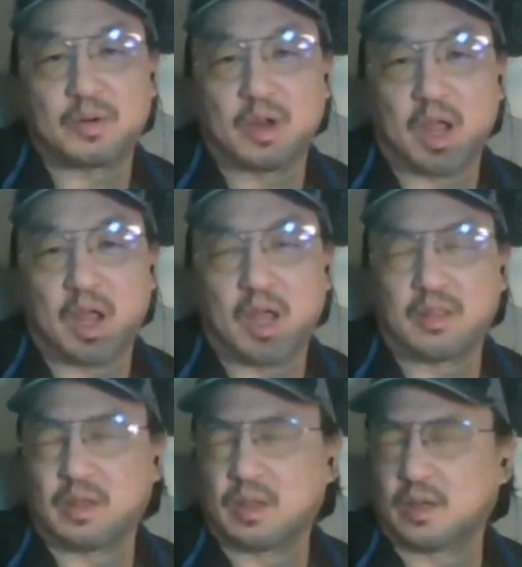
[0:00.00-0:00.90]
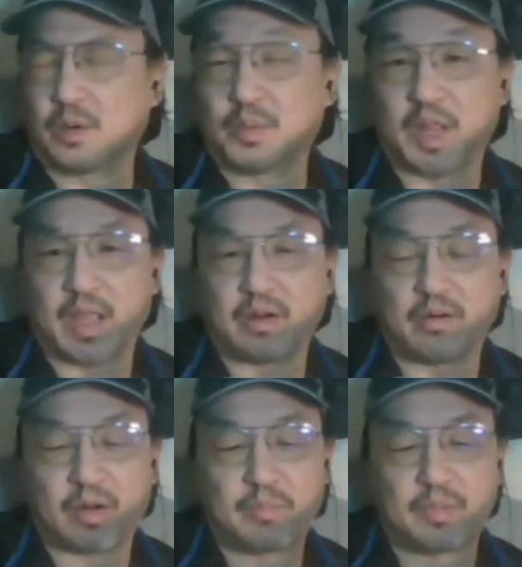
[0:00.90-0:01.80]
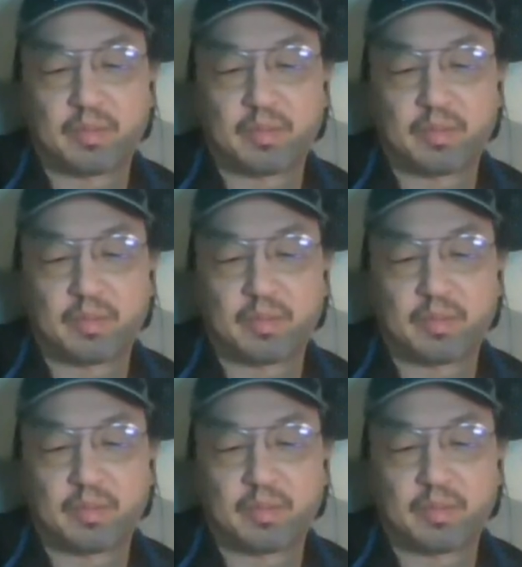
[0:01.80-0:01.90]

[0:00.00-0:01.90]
the Gerber Gator grip.